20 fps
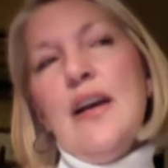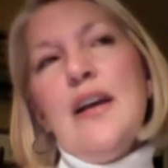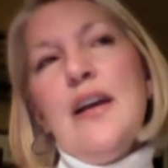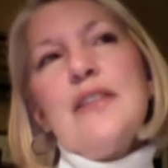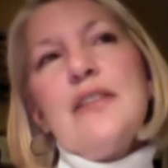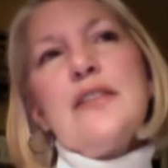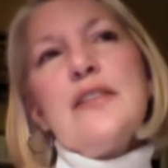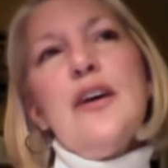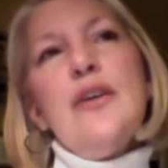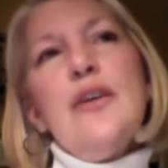
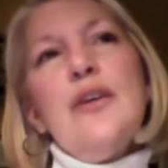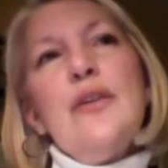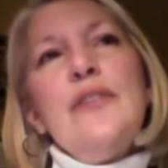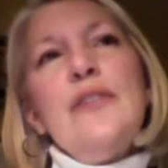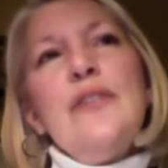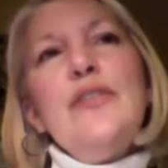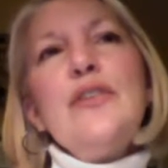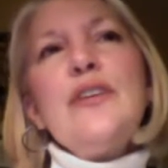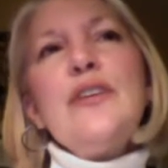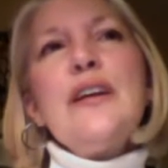So
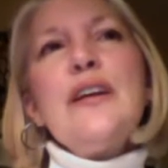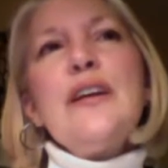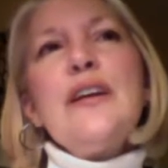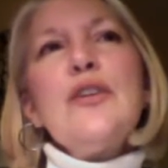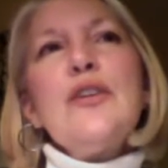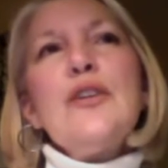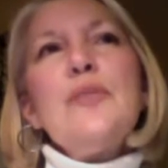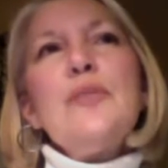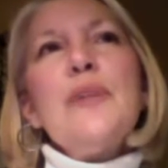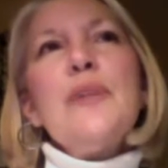if you can
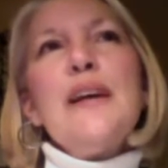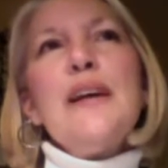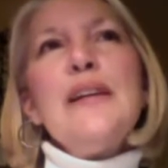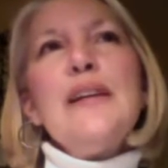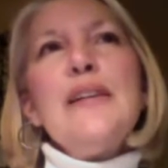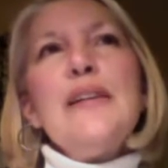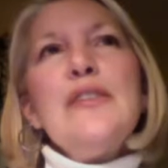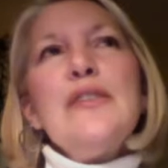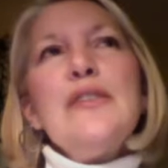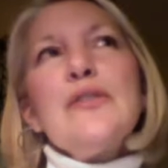get
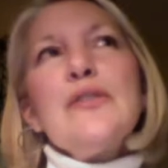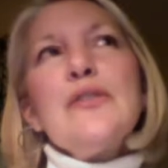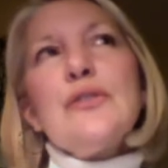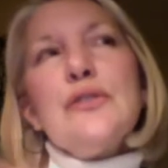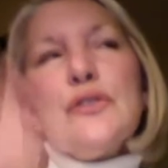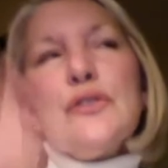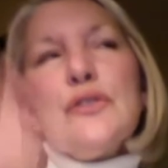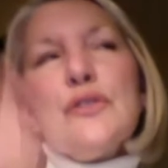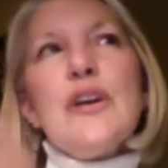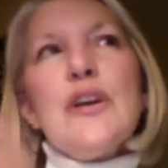
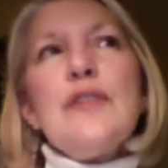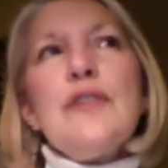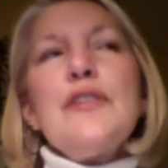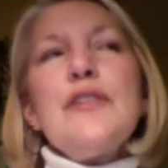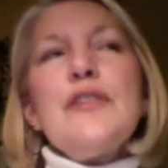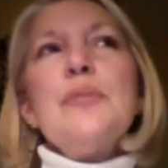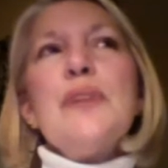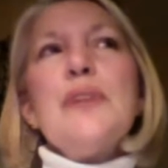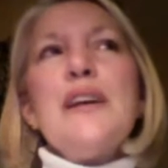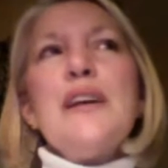yourself in
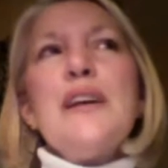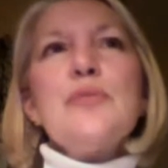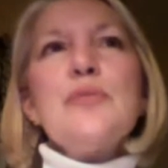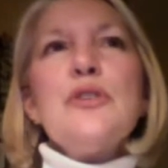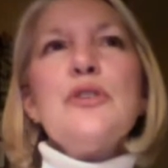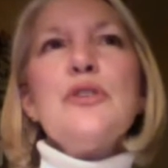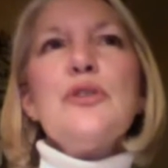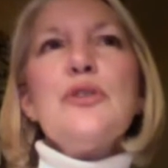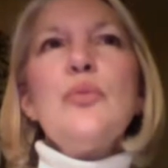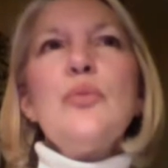a place
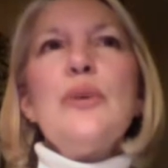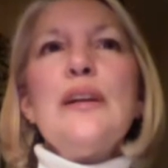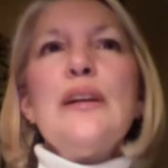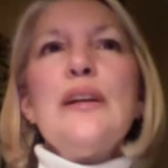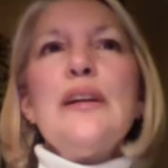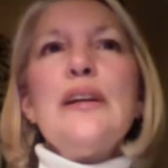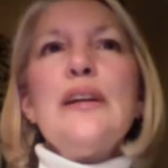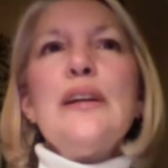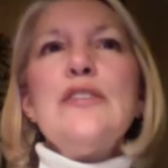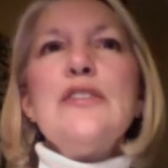where you're
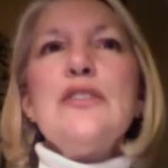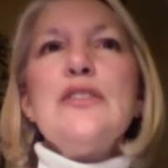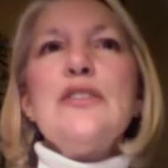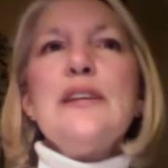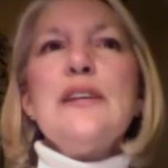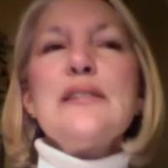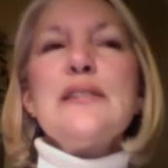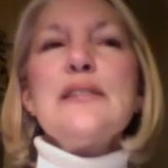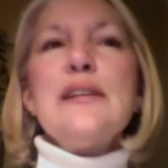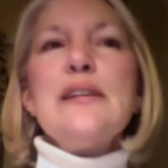willing to
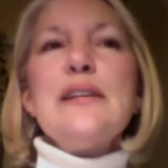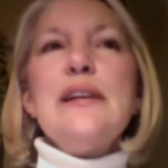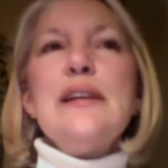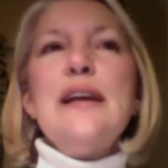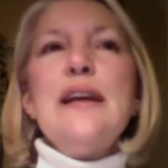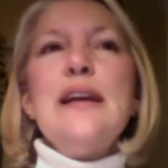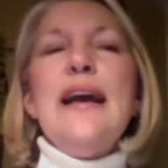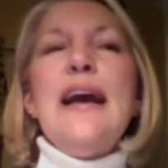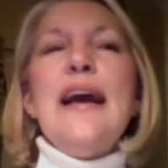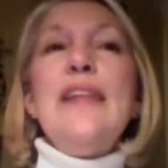listen,
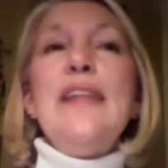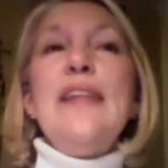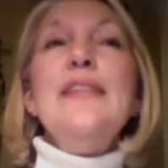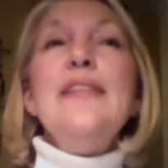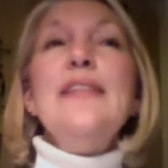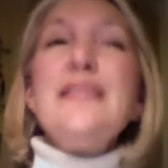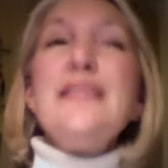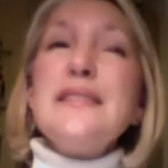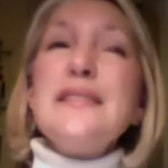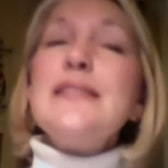and
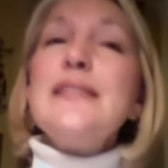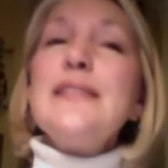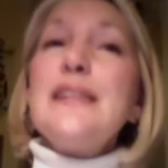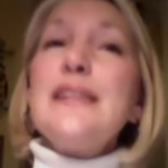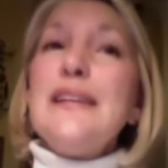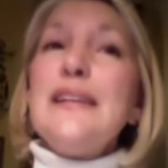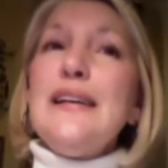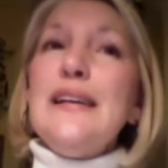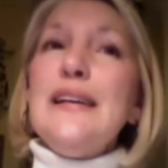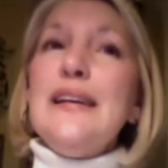this is the
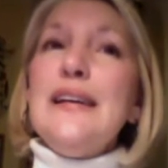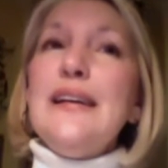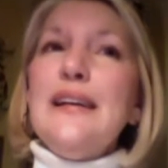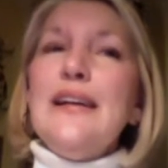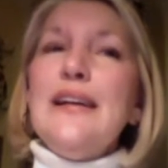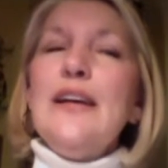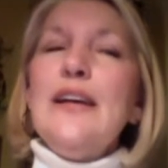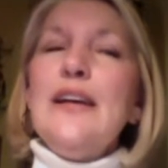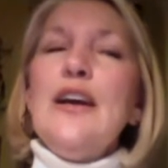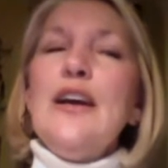
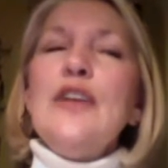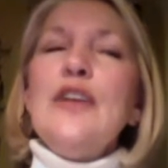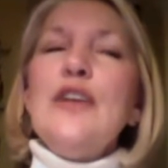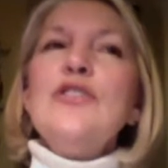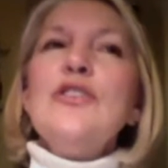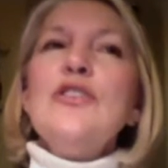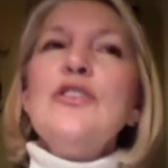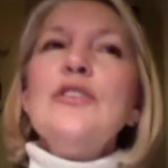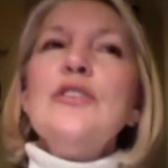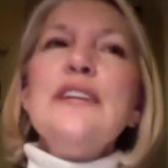key,
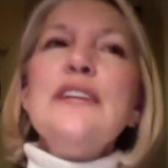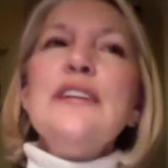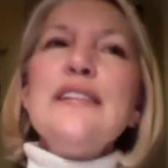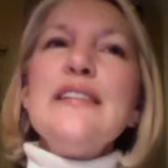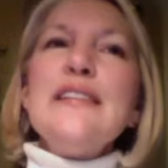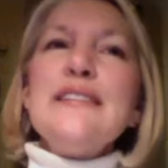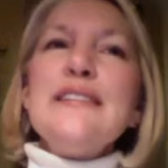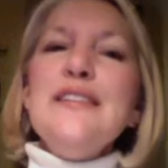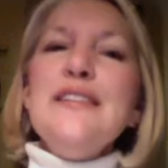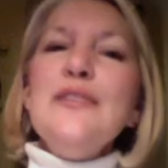to
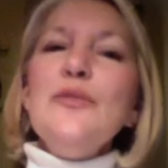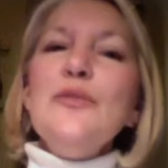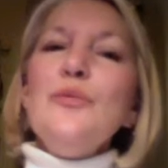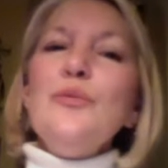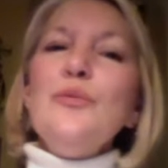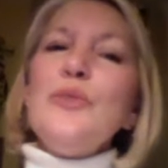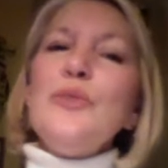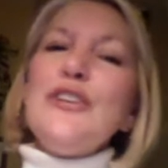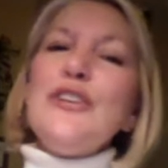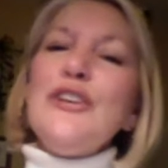listen
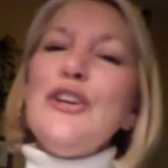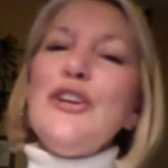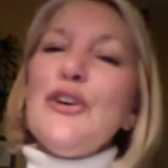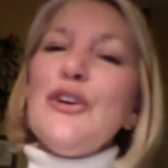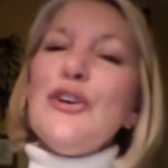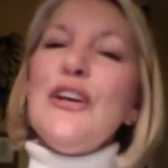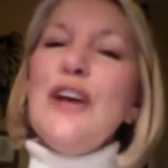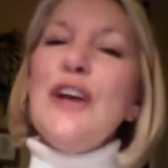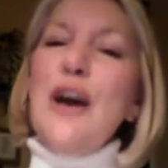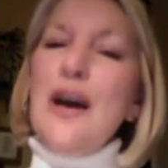with
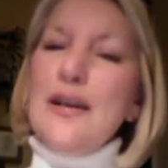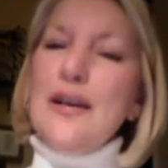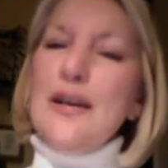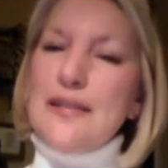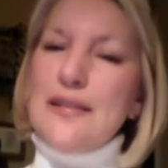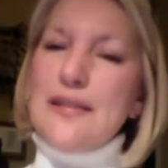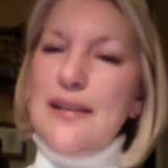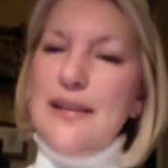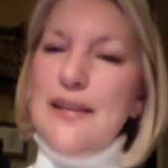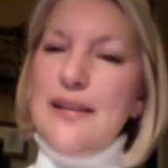
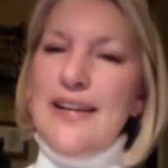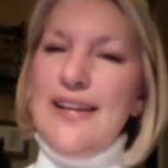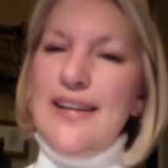curiosity